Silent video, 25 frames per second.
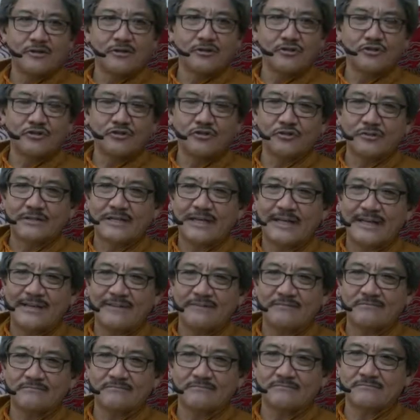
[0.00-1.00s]
you
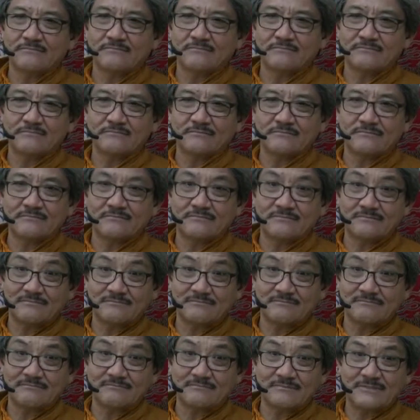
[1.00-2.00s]
can
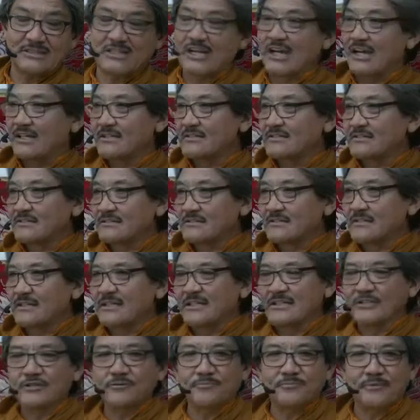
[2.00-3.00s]
trans
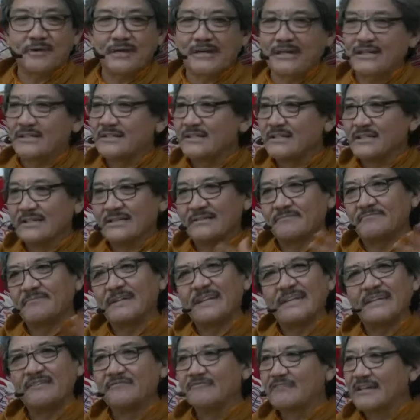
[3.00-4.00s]
interpret in
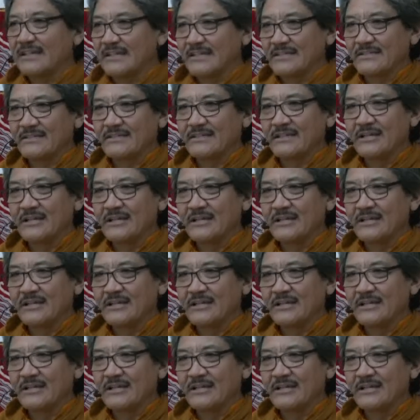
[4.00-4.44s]
many ways,